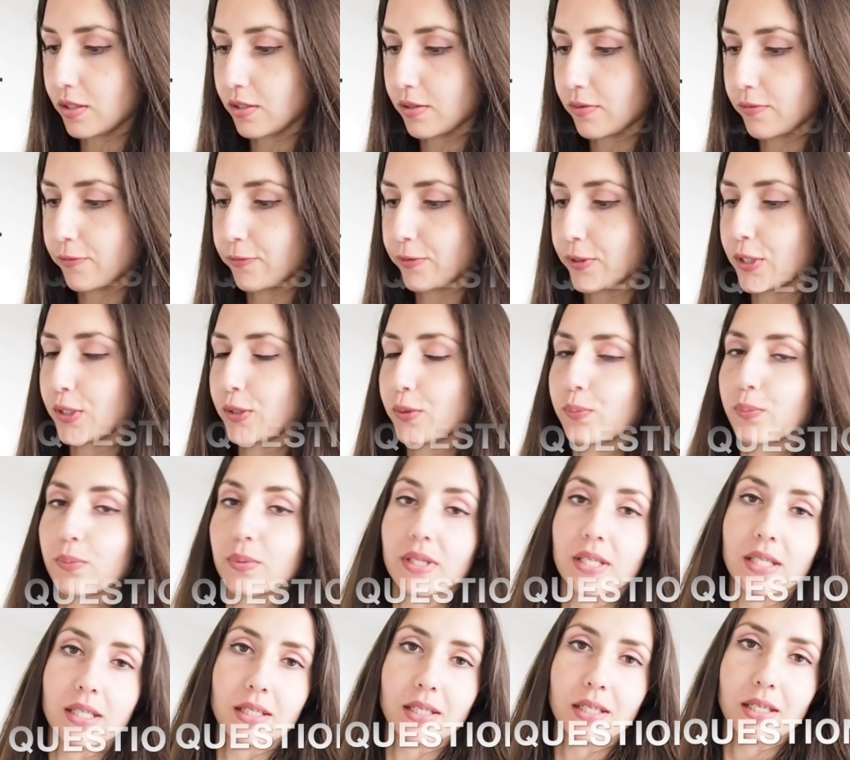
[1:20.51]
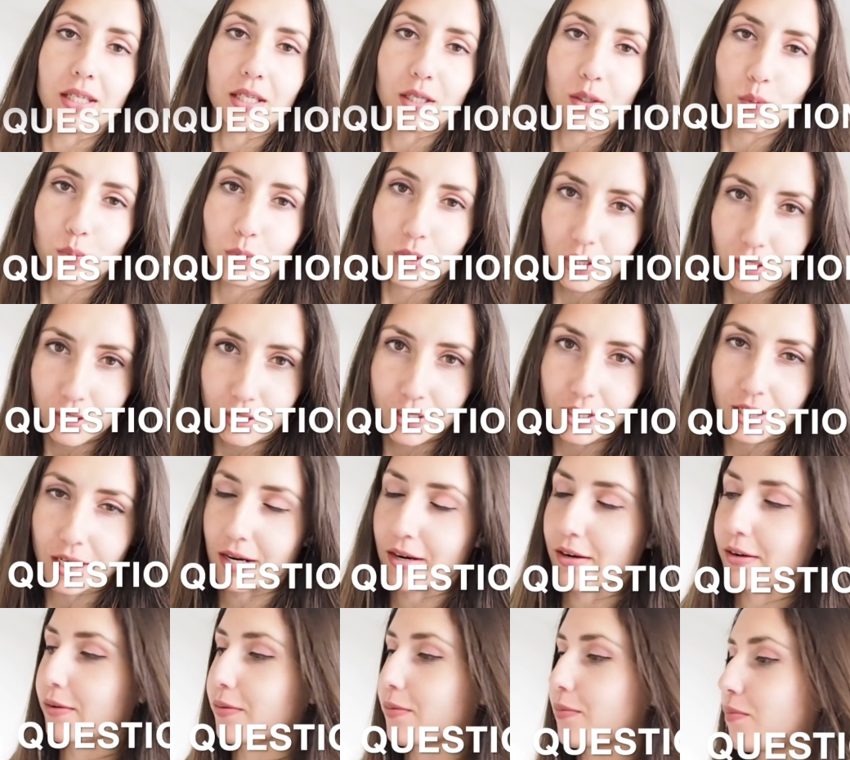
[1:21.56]
does it feel being in a
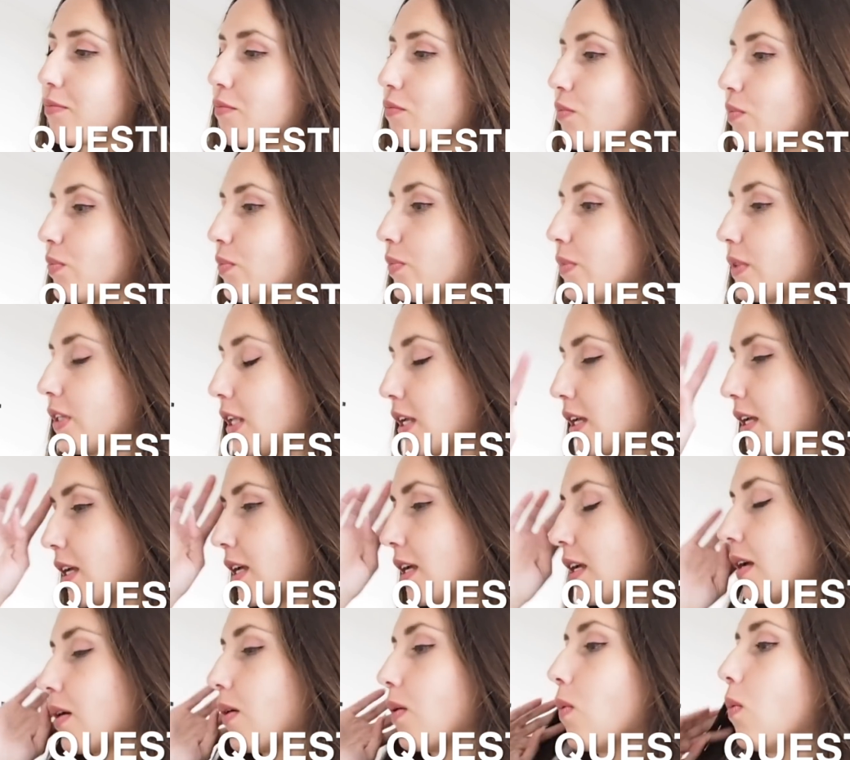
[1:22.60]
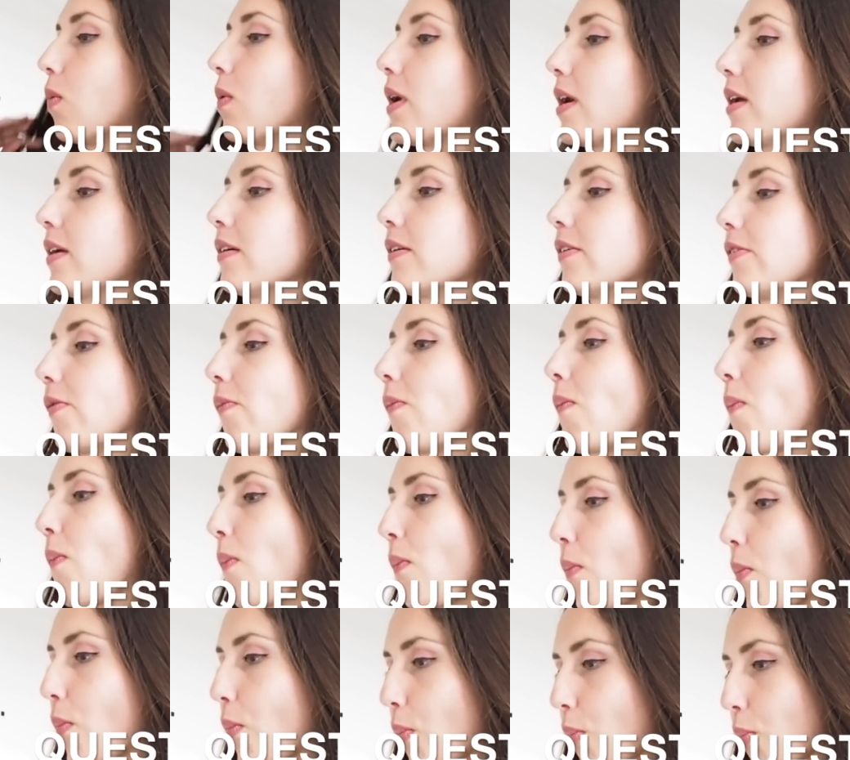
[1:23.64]
wheelchair? Well,
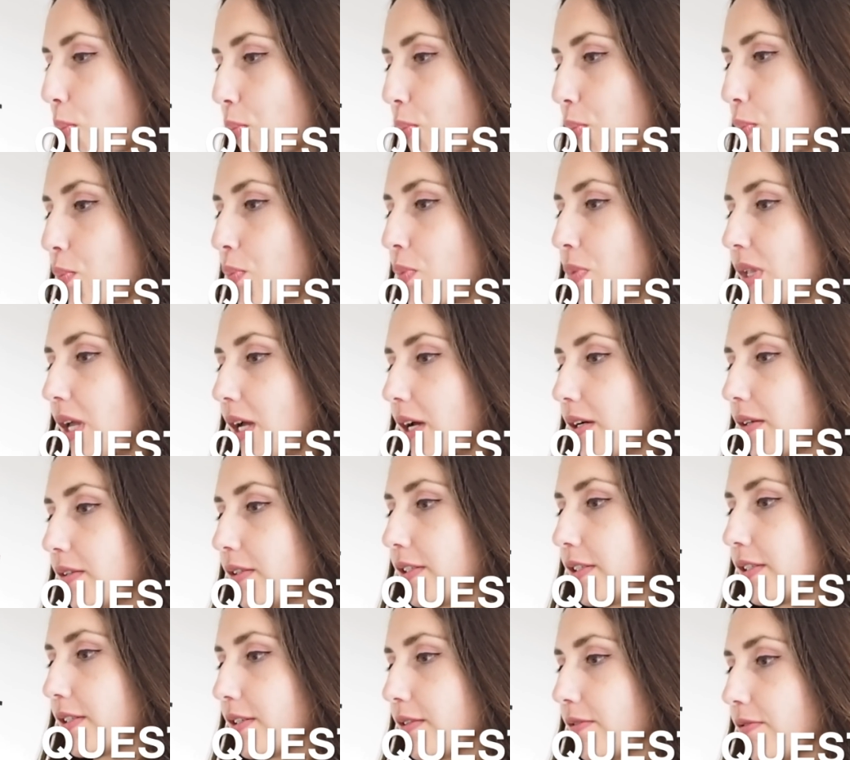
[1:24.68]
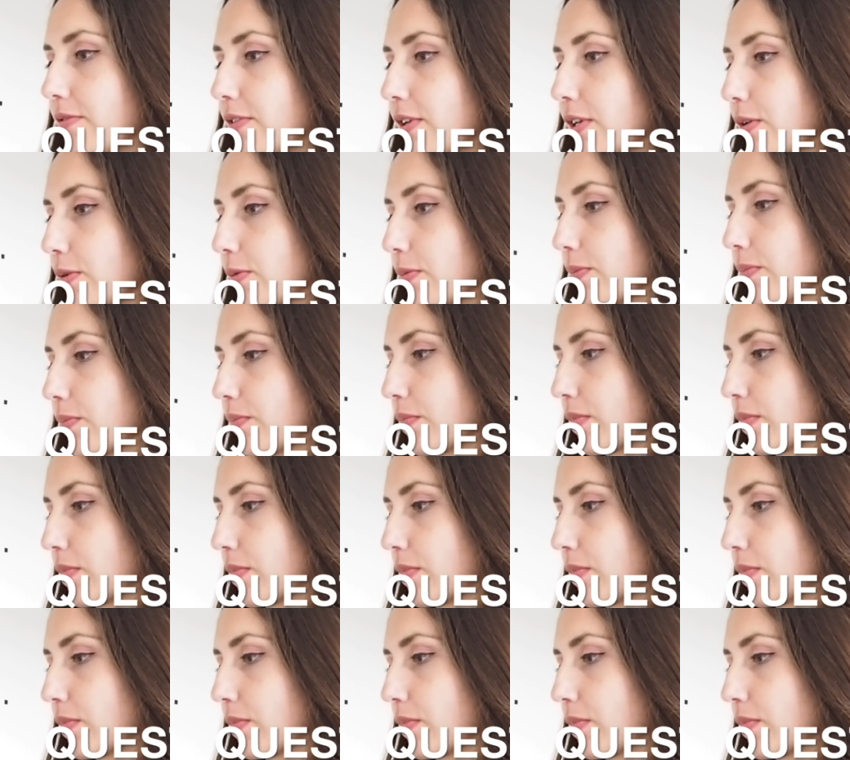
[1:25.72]
how does it feel?